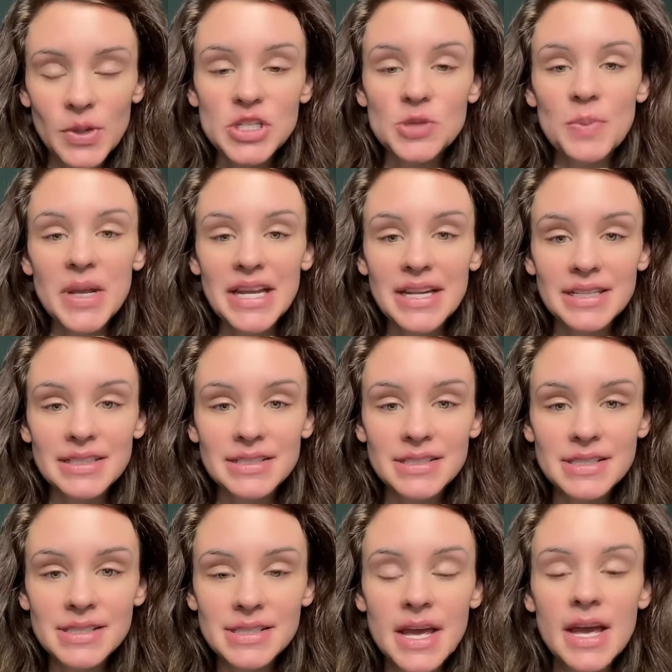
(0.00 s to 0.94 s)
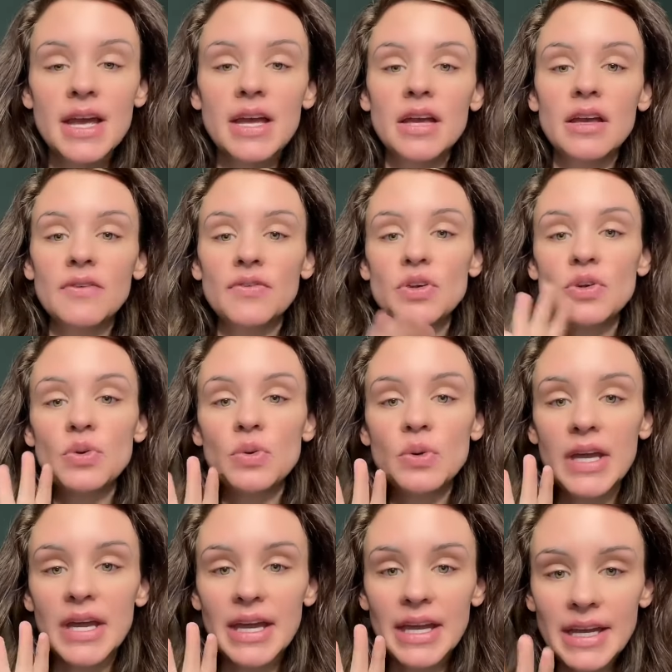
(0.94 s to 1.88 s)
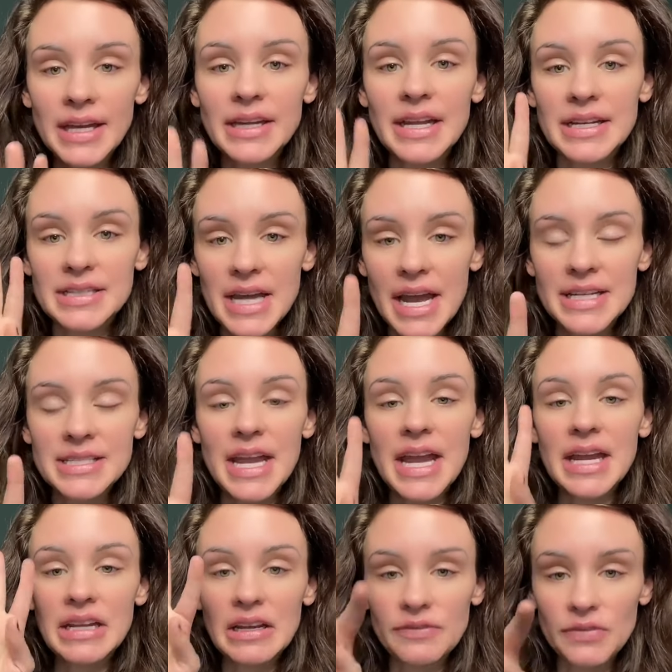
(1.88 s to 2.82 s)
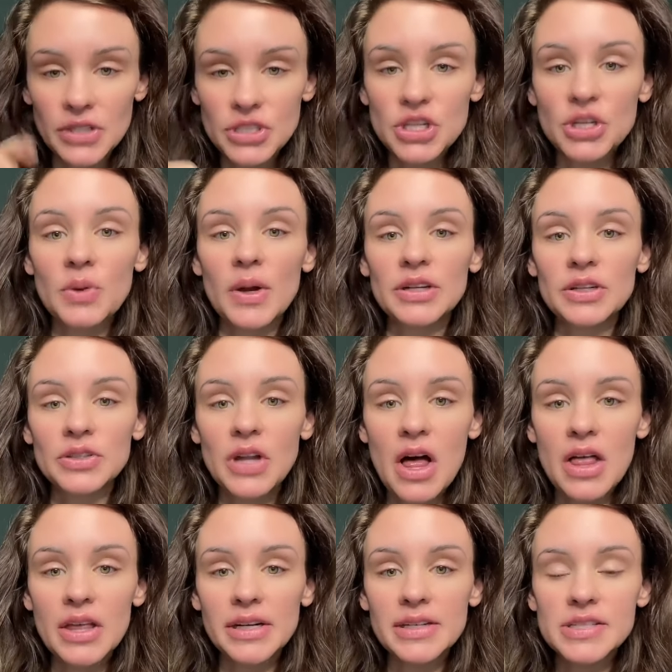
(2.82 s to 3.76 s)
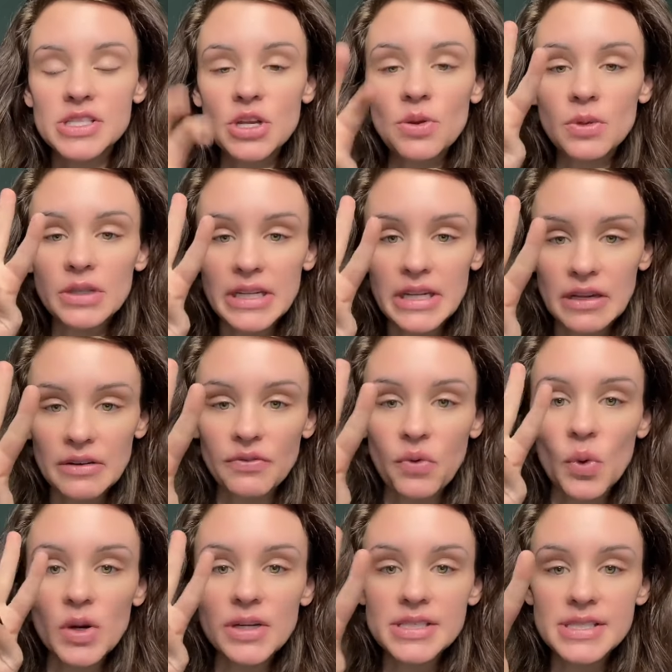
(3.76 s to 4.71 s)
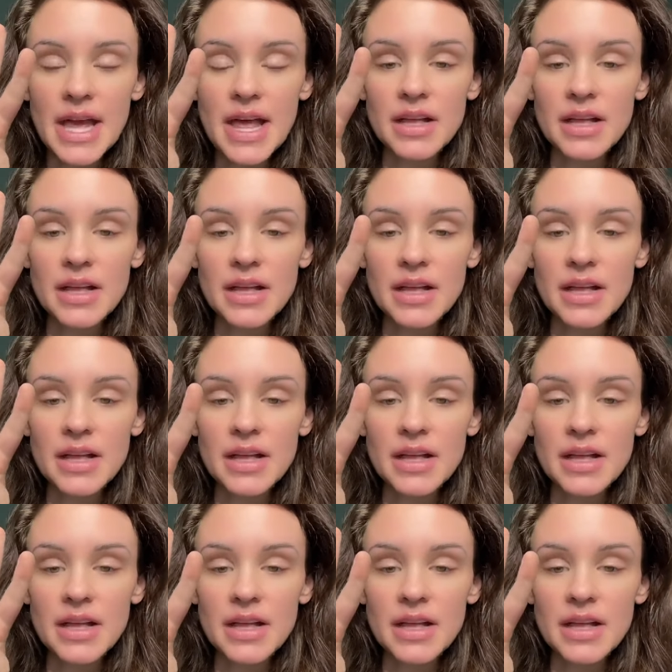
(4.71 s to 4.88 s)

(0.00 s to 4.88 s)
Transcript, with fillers: which means if you get in at titanium for $200, you only need four